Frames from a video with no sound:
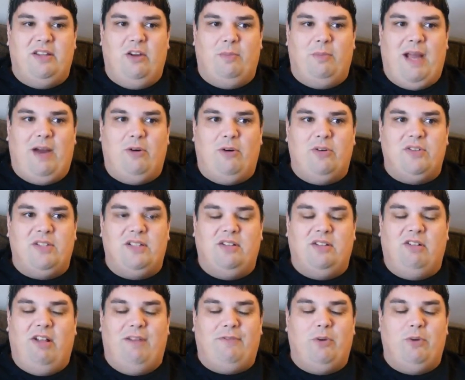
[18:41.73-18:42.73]
their powers in
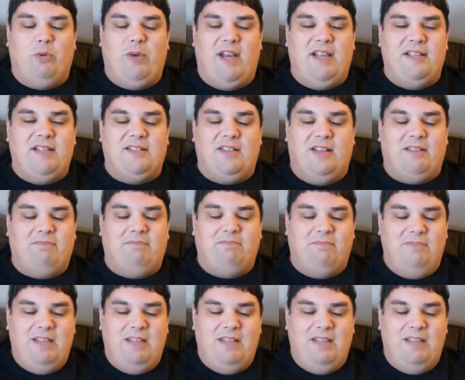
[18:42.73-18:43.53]
clever ways, like,